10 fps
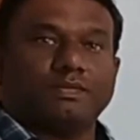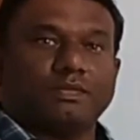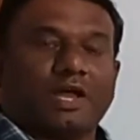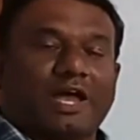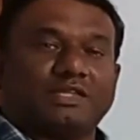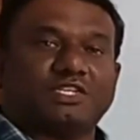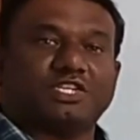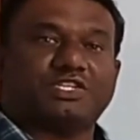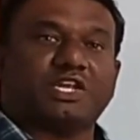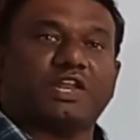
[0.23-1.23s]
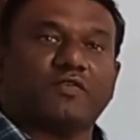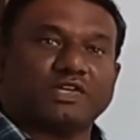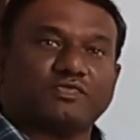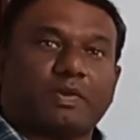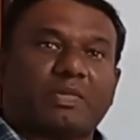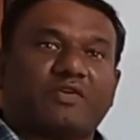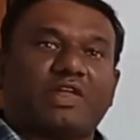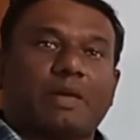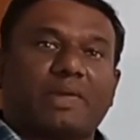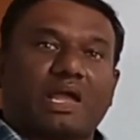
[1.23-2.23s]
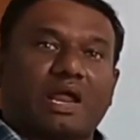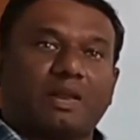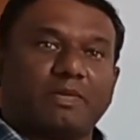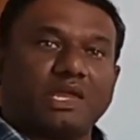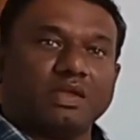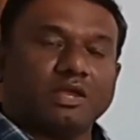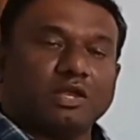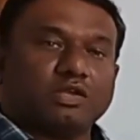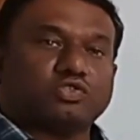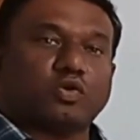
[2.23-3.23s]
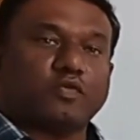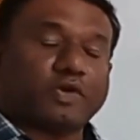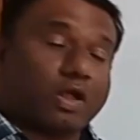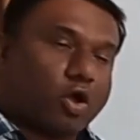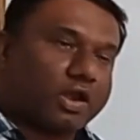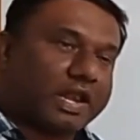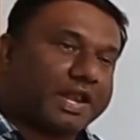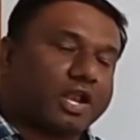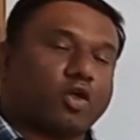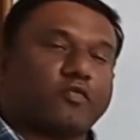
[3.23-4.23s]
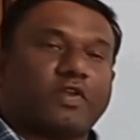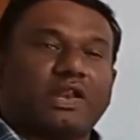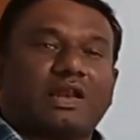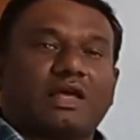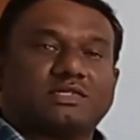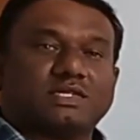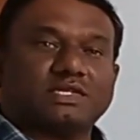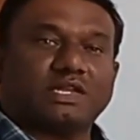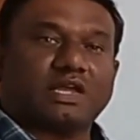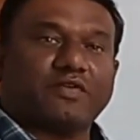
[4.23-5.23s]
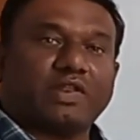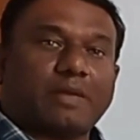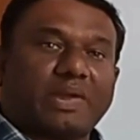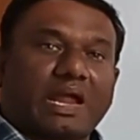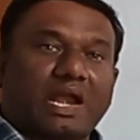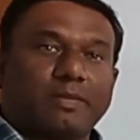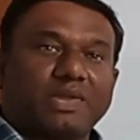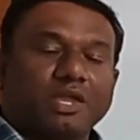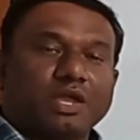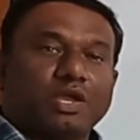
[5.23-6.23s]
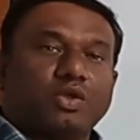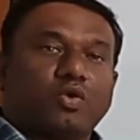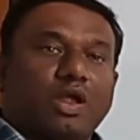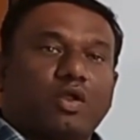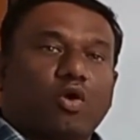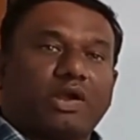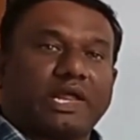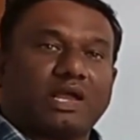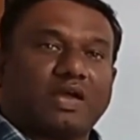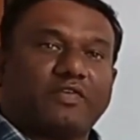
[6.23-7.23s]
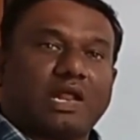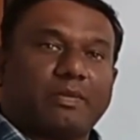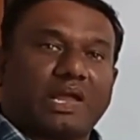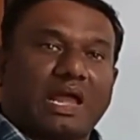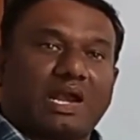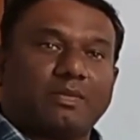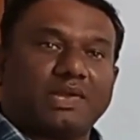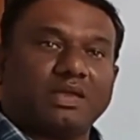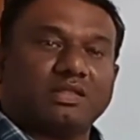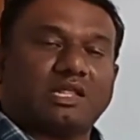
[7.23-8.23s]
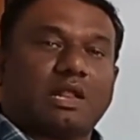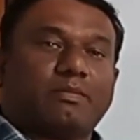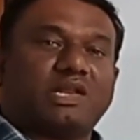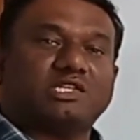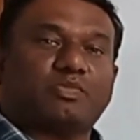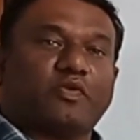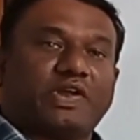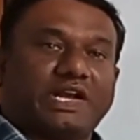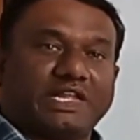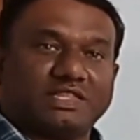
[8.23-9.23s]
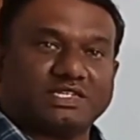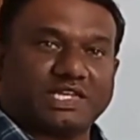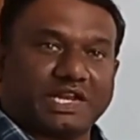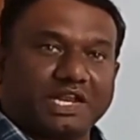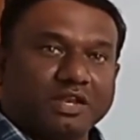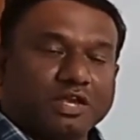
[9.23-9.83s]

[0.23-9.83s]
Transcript: Hi, this is Srinivas from Kaviram Academy. So, for online and offline classes in Kaviram Academy, you can contact Kaviram Academy. The number is provided in the screen.